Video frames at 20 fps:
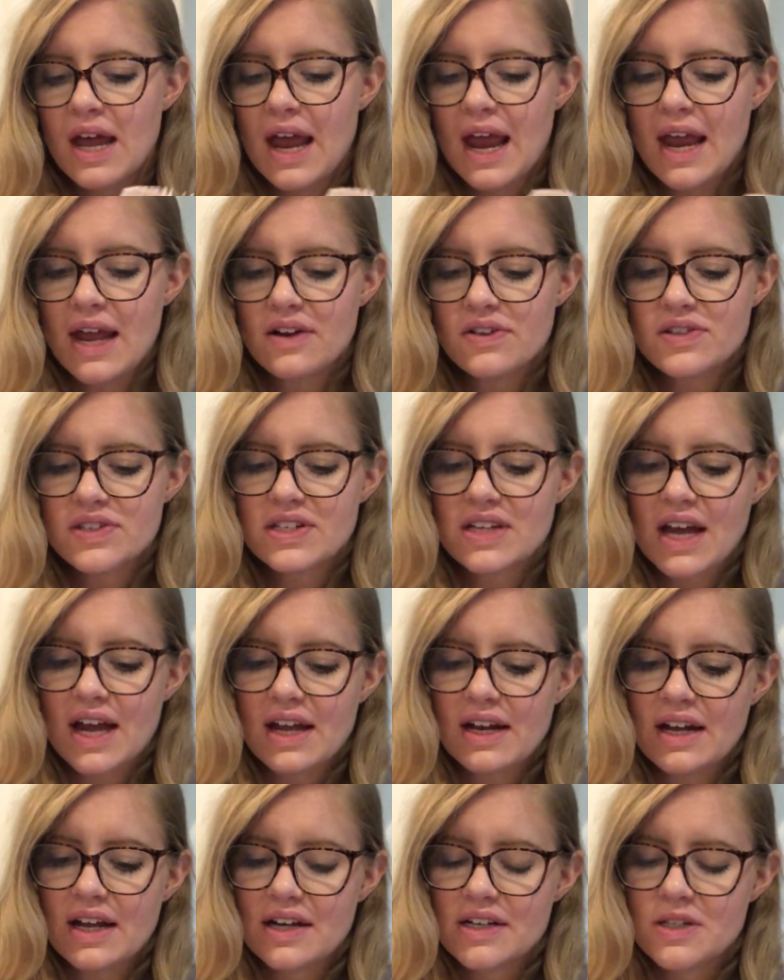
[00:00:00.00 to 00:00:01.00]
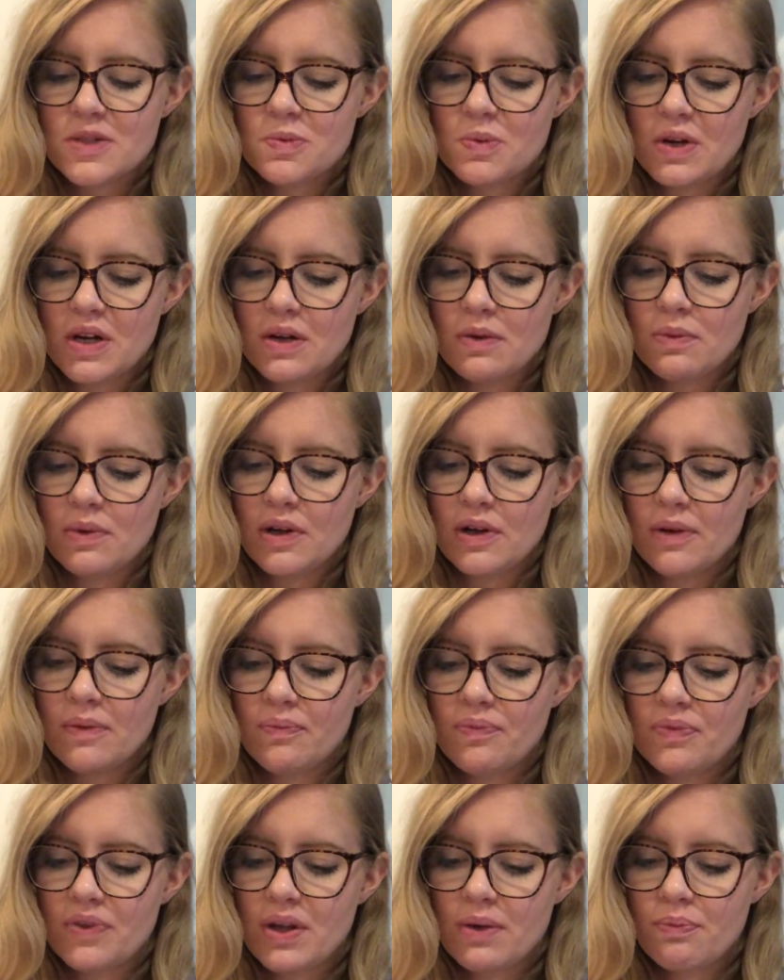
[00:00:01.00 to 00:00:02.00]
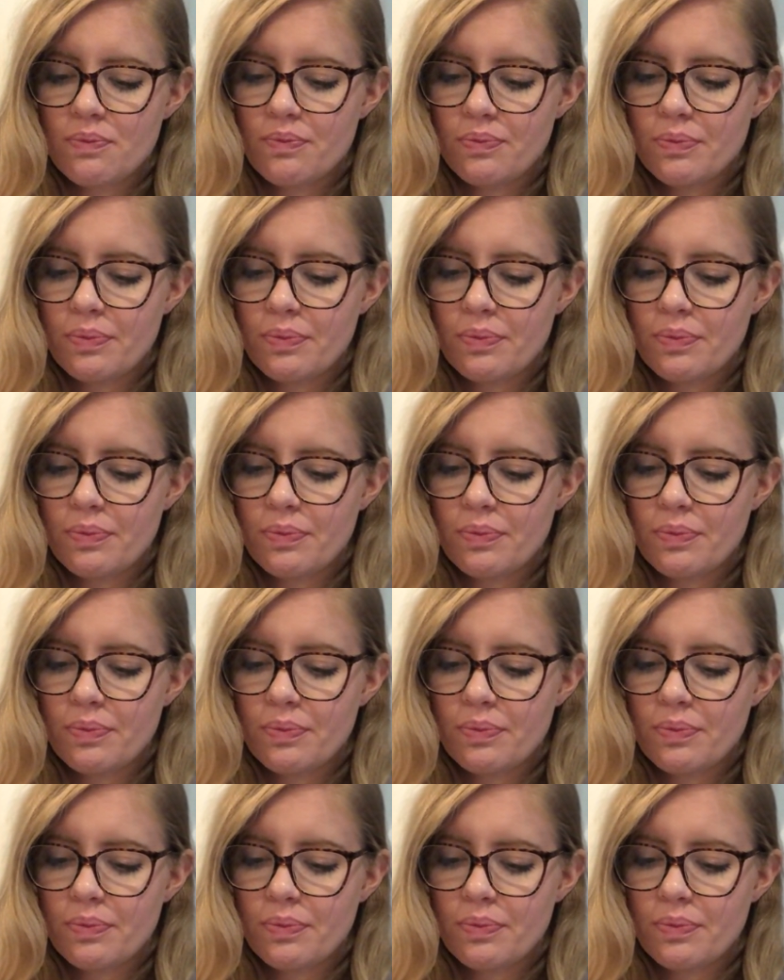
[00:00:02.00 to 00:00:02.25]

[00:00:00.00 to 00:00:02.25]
Hadel sat at a spinning wheel, and